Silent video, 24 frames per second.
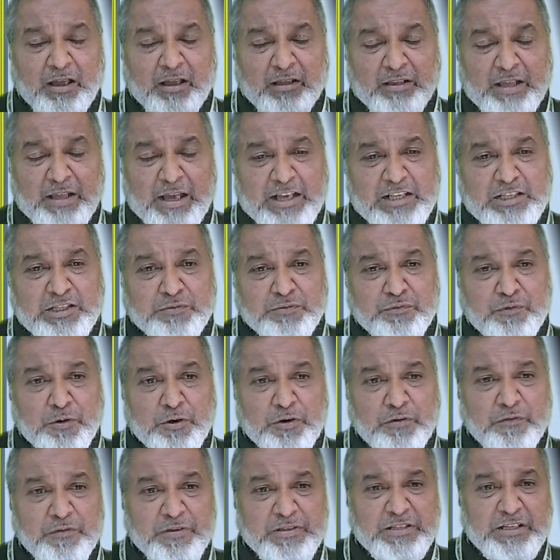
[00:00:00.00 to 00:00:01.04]
Thanks
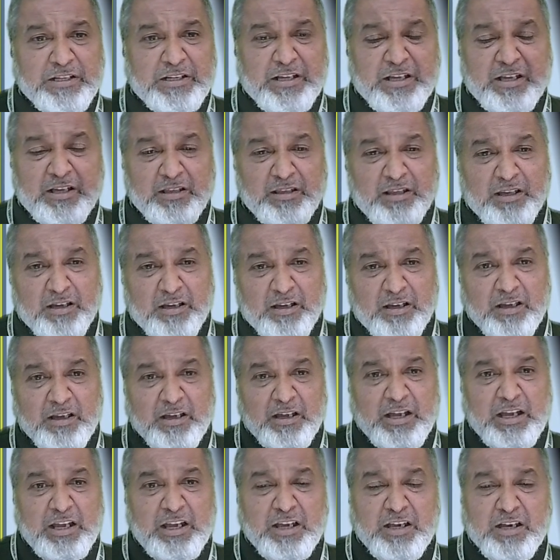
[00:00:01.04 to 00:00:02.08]
for visiting the
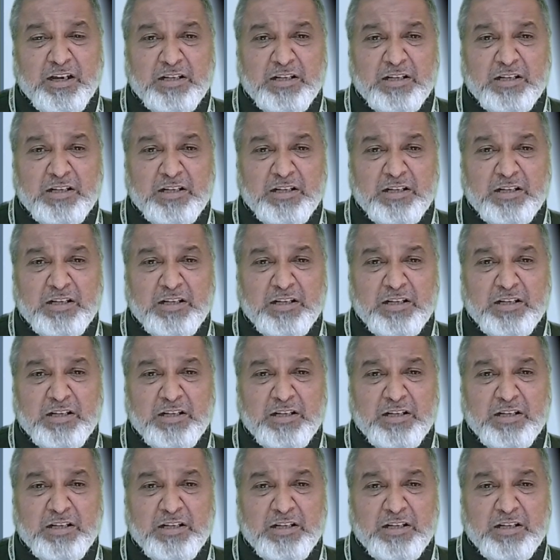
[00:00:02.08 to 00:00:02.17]
A.